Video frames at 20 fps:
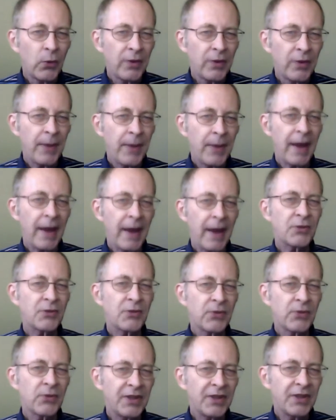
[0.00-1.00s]
with
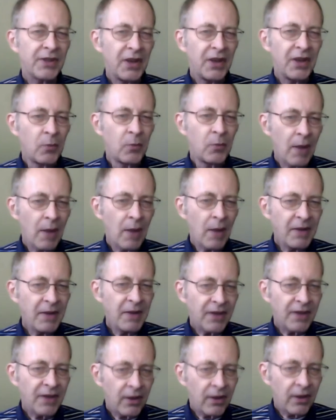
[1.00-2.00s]
Pastor Tim
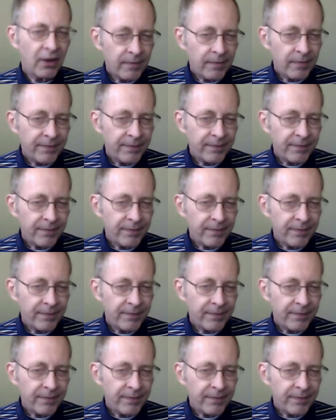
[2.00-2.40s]
Remington.